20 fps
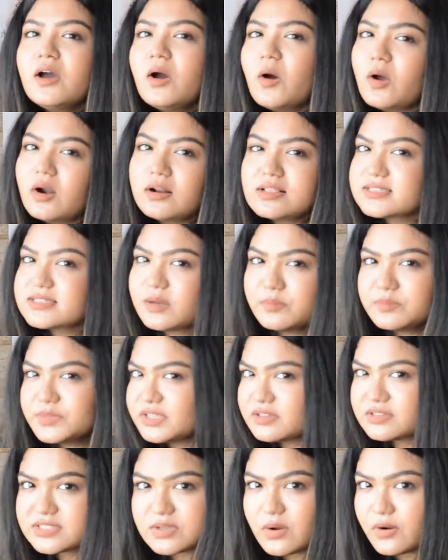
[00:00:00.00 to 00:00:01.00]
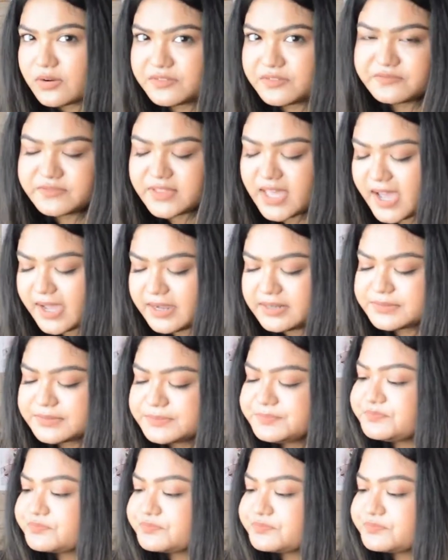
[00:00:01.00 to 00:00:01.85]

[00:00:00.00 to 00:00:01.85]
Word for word: or something sort of that